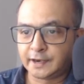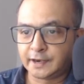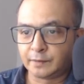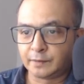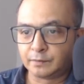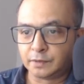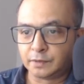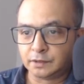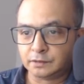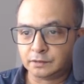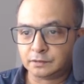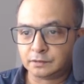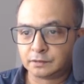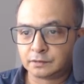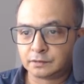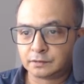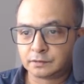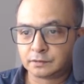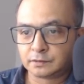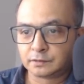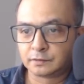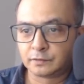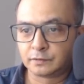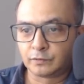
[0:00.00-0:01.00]
number
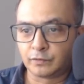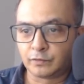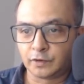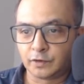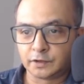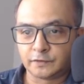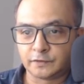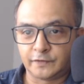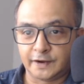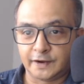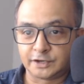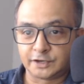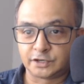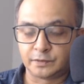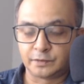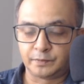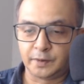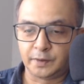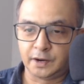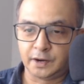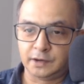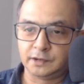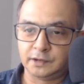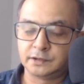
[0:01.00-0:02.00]
for the fraction
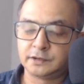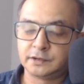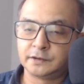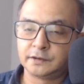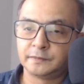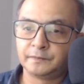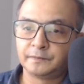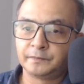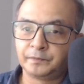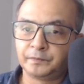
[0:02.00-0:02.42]
part,